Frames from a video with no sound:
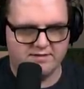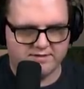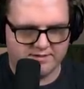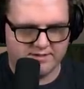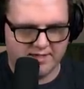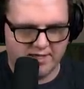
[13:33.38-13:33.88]

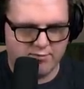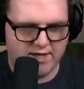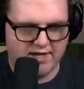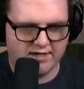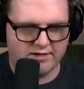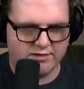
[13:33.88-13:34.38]
Do they
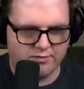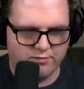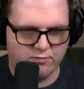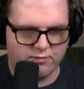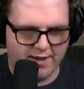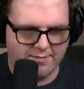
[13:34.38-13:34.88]
make new
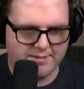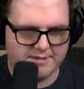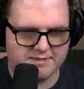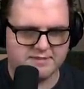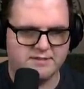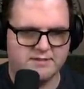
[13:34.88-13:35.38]

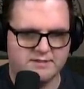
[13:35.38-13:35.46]
rabbits?